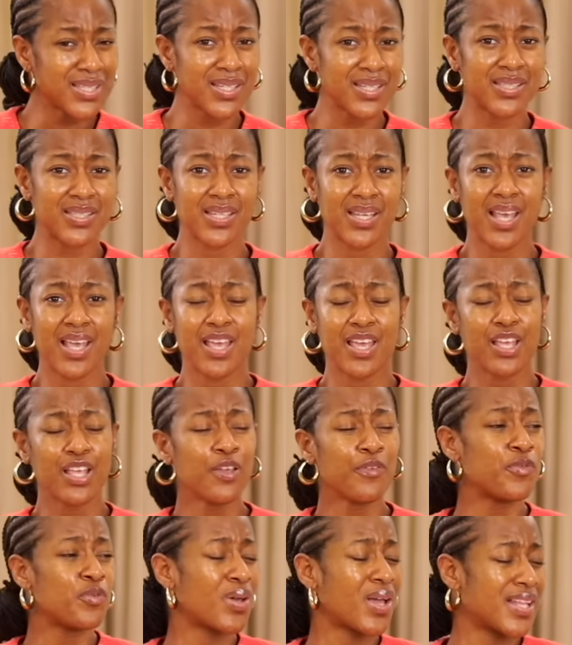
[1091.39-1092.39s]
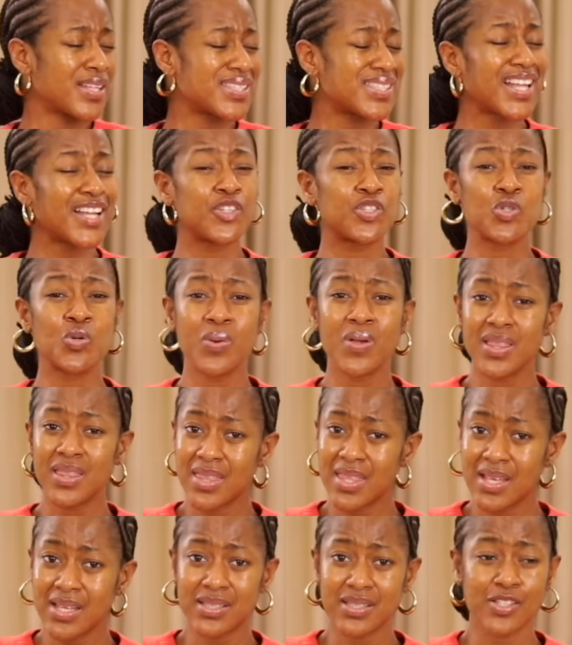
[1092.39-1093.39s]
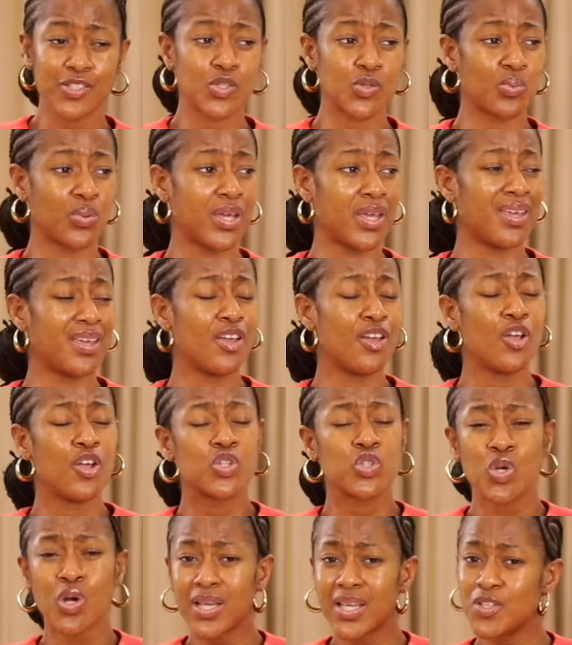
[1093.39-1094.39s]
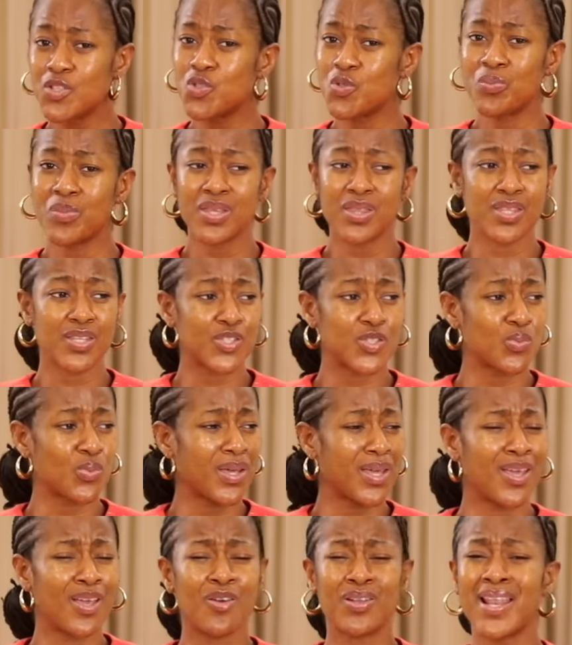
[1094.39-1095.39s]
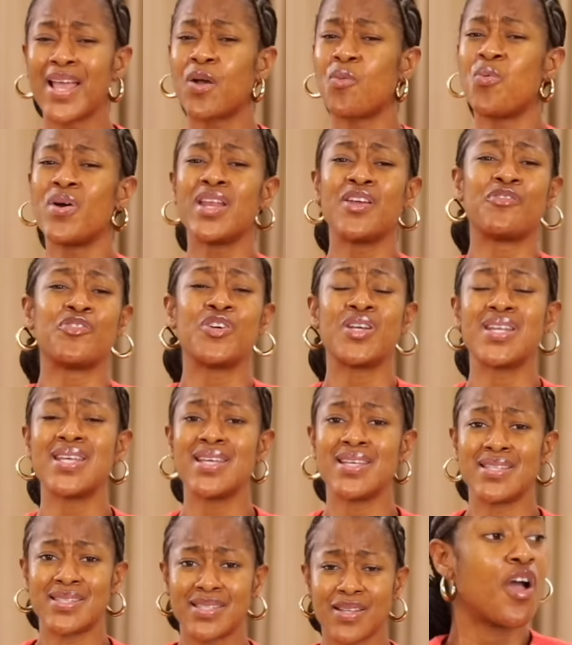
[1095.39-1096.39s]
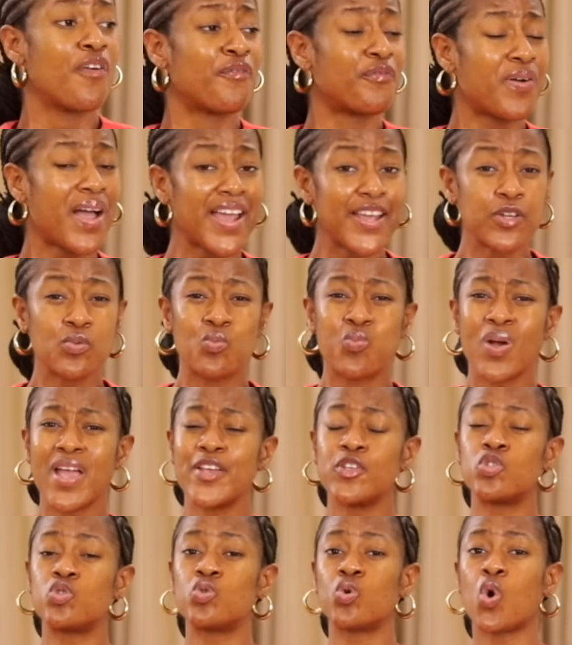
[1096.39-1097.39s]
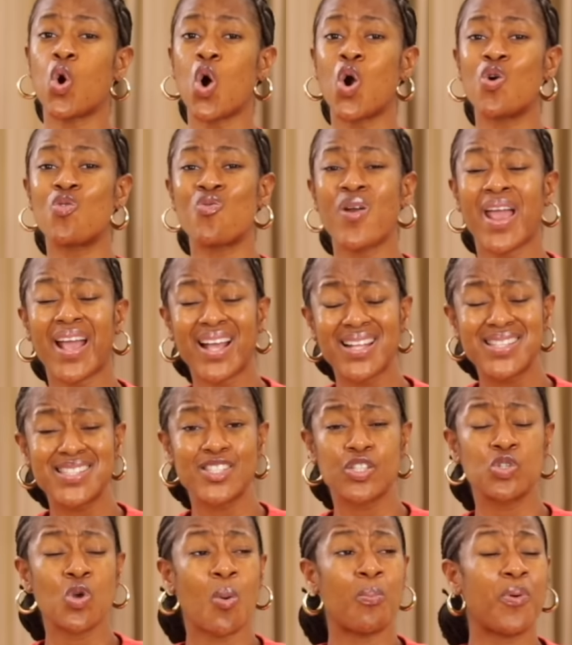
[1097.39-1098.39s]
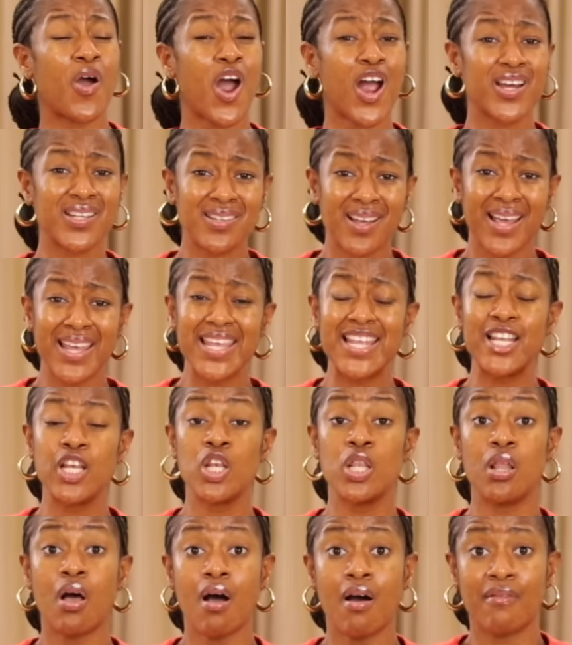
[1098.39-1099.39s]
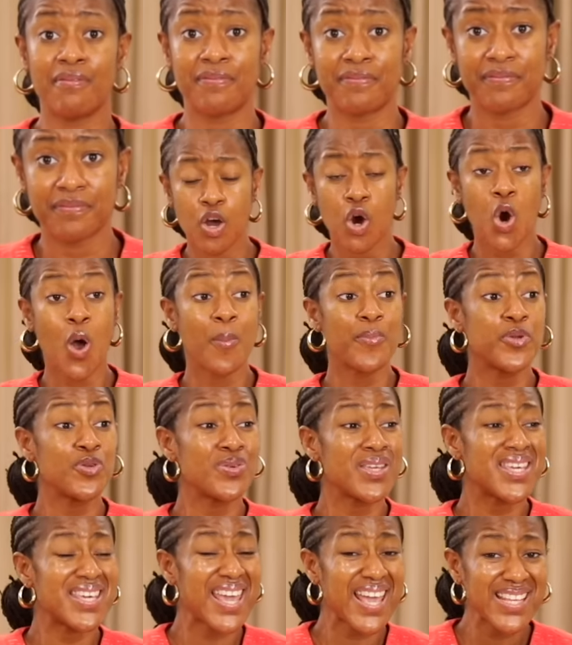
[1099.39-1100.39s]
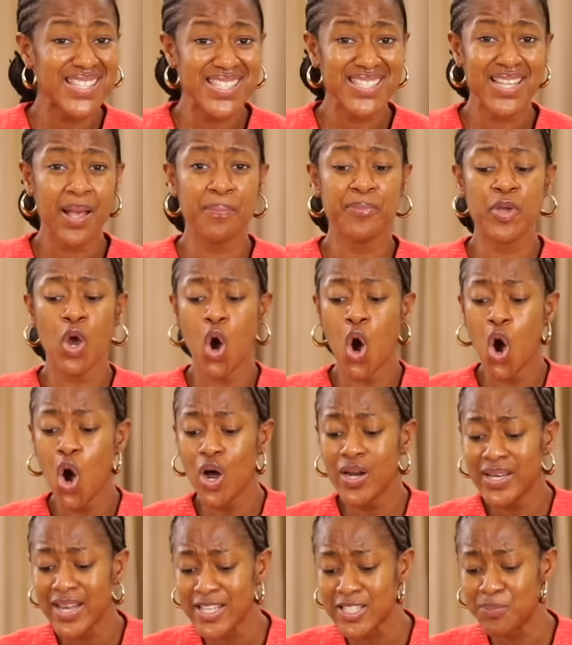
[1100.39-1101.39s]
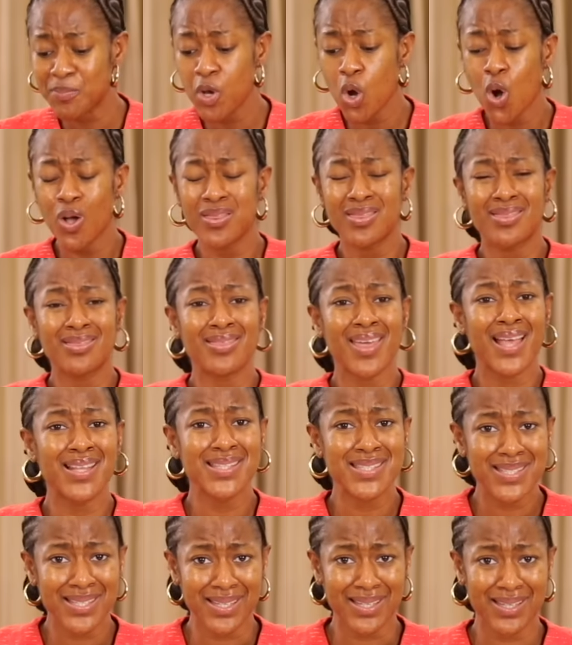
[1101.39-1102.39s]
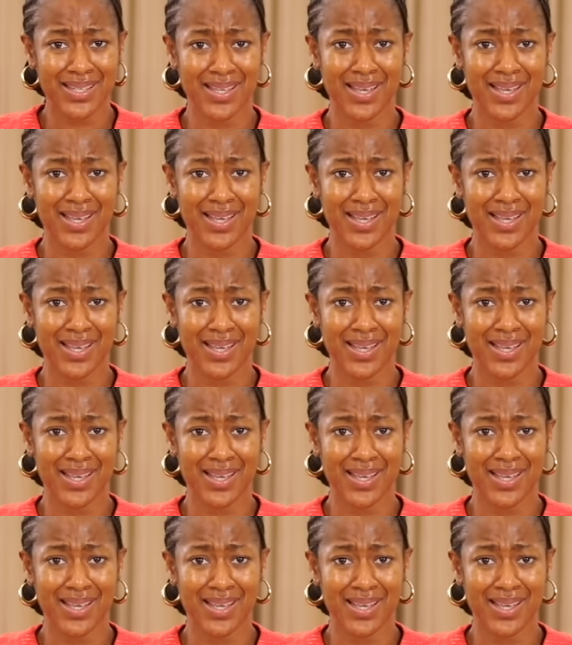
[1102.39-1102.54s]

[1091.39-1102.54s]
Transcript: it if you can start doing things this way, talking to me this way, like whatever it is. Find ways to correct your partner in love. Communicate it and be honest, be authentic,